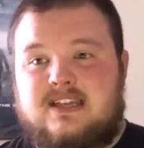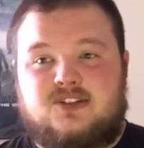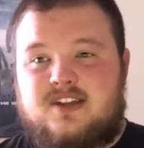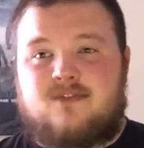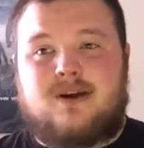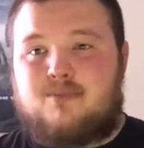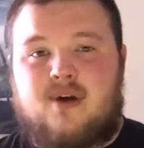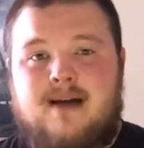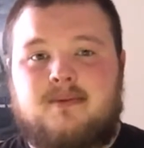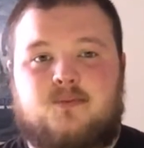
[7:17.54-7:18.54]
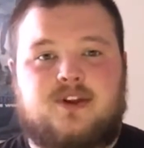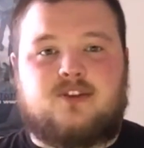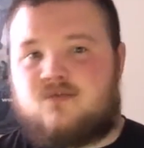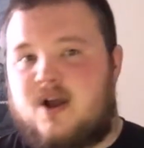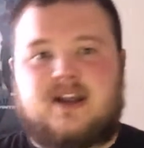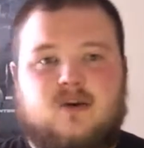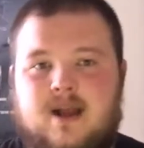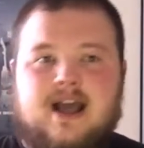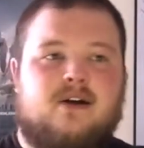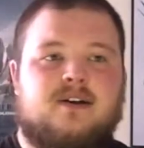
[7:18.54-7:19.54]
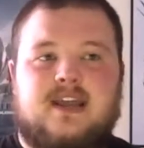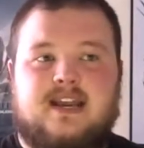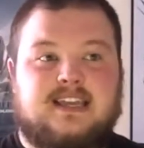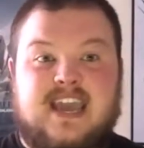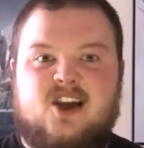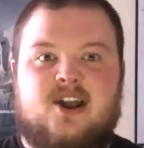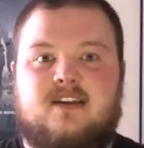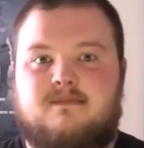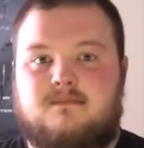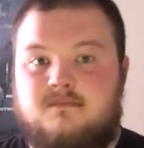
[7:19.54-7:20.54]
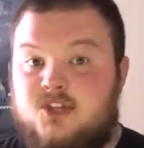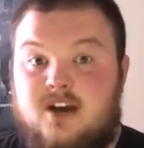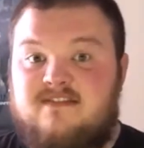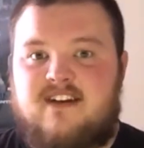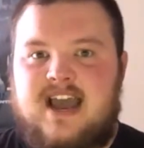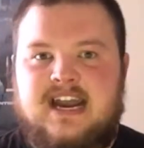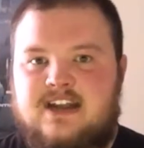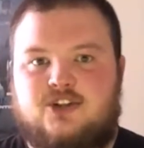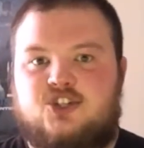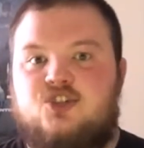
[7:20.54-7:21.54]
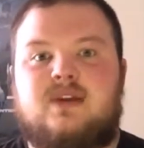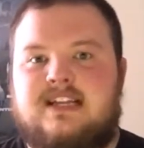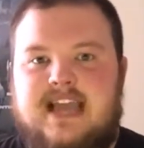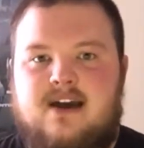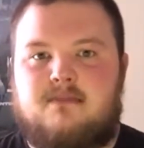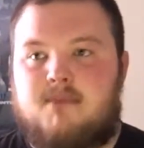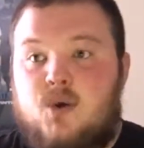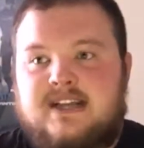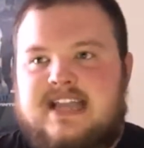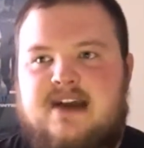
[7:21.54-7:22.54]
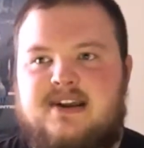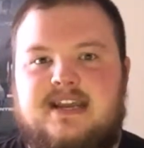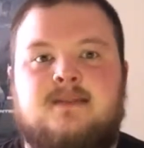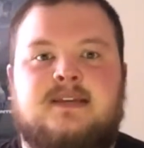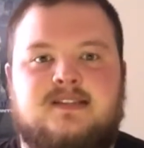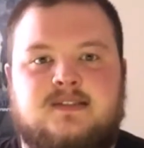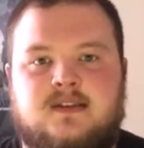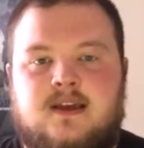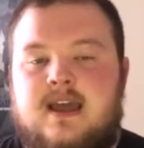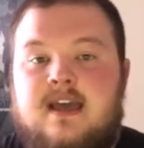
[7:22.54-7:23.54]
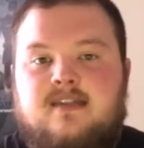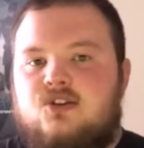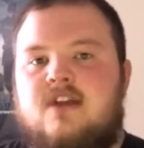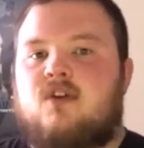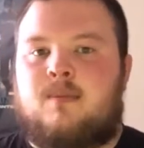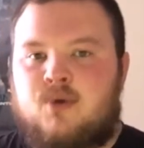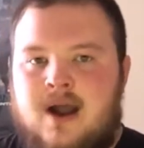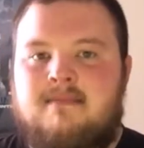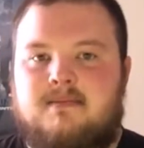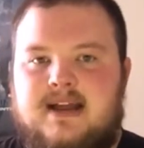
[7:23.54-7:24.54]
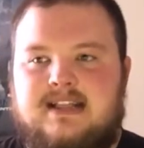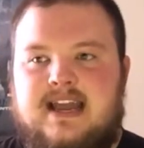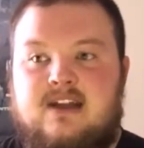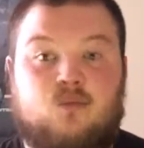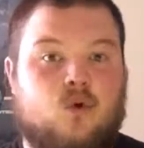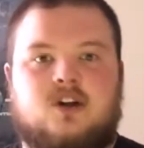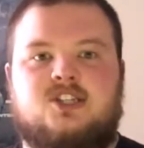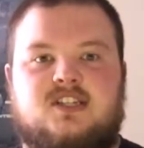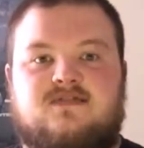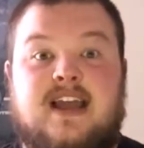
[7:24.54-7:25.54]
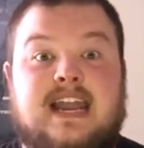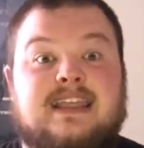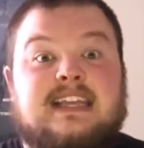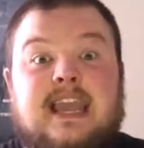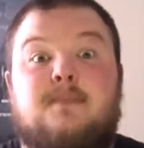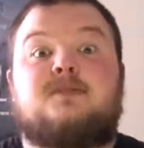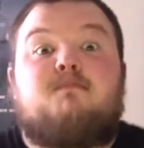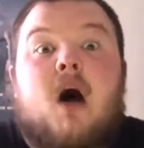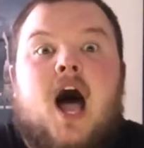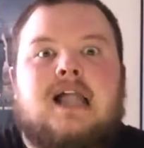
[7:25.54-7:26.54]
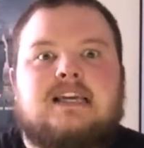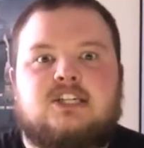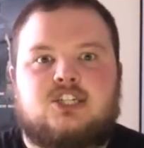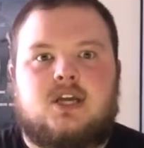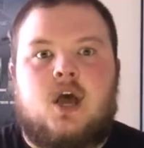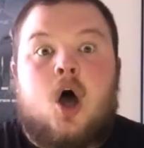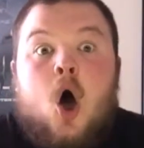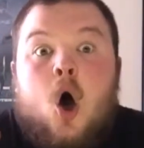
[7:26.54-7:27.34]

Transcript: There's never a problem when you're running around in a chaotic gunfight and you're mowing down enemies. There's never a problem like that. It works just fine, and the game is polished.